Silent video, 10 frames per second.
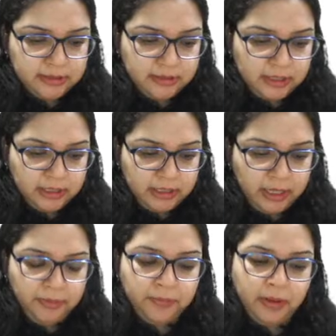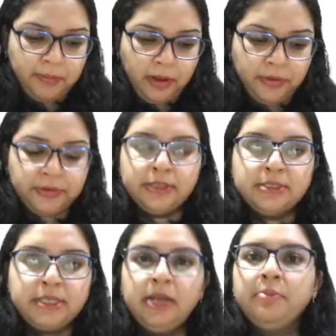the, him about the
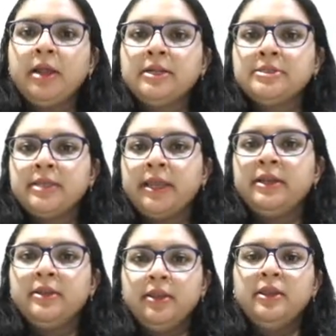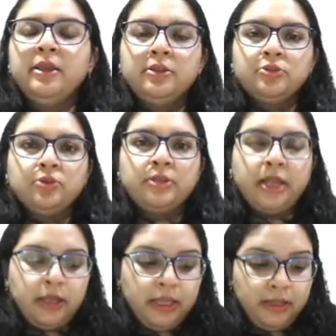steel plant sign, so
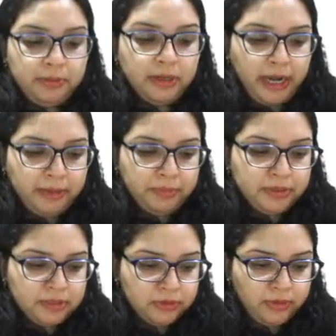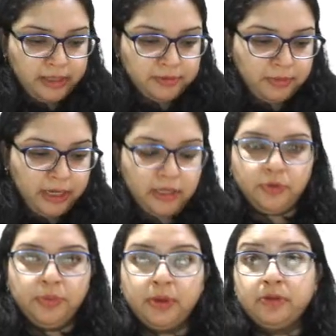that he'll be a right person to explain
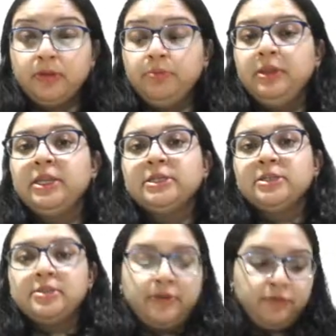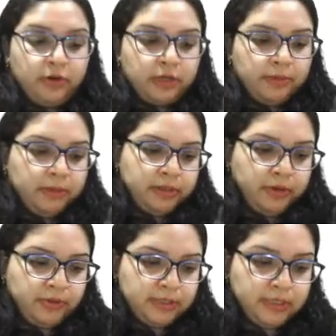you, because in pediatrics I've not come
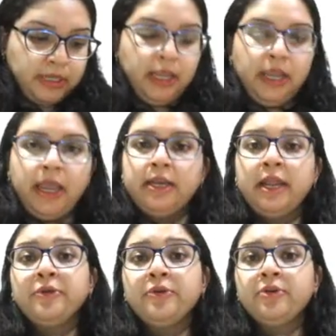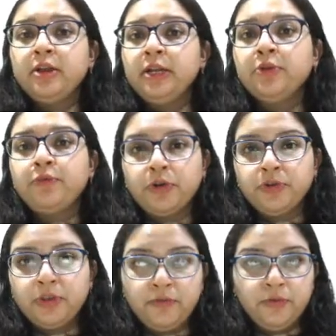across it, and I don't really don't want
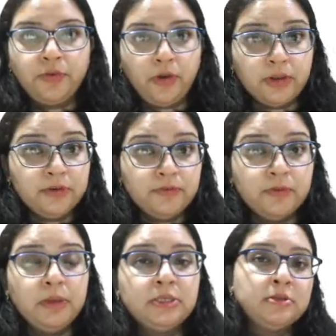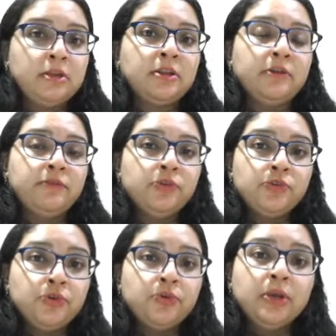to give you wrong information and
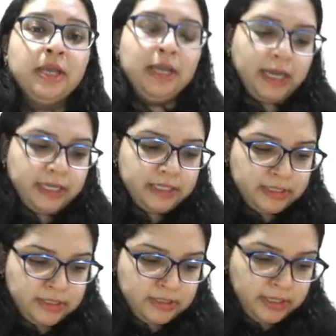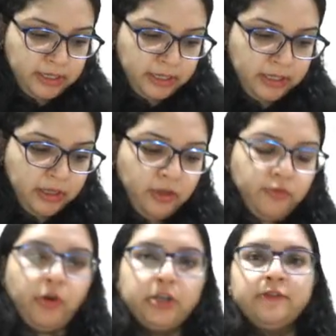confuse you unnecessarily.
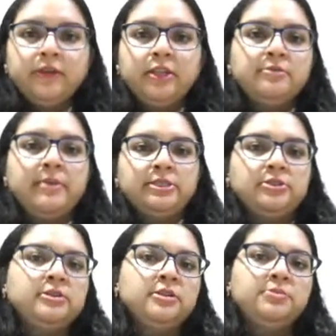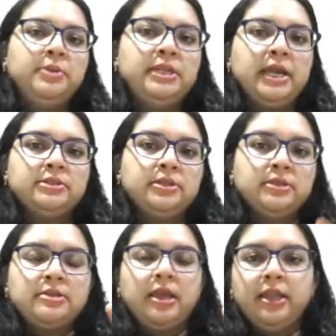Whatever is mentioned in
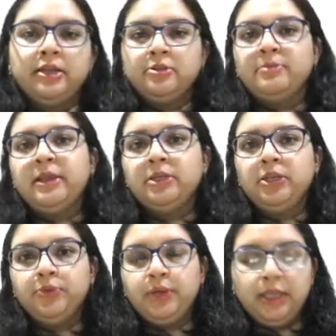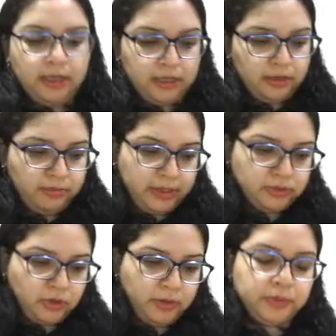pediatrics, it is my duty, it is my
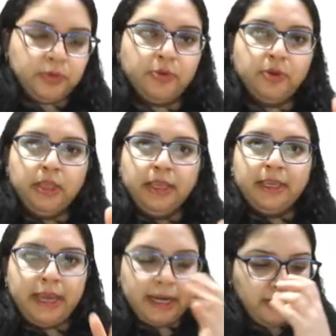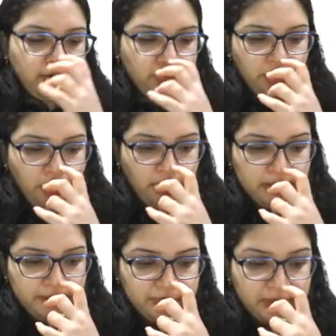job to get it to you
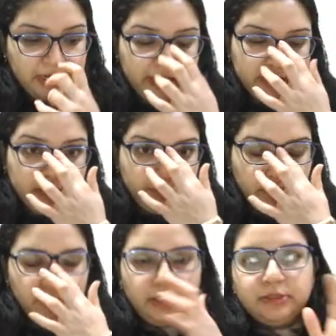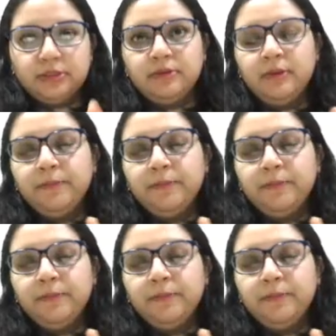all, the correct information.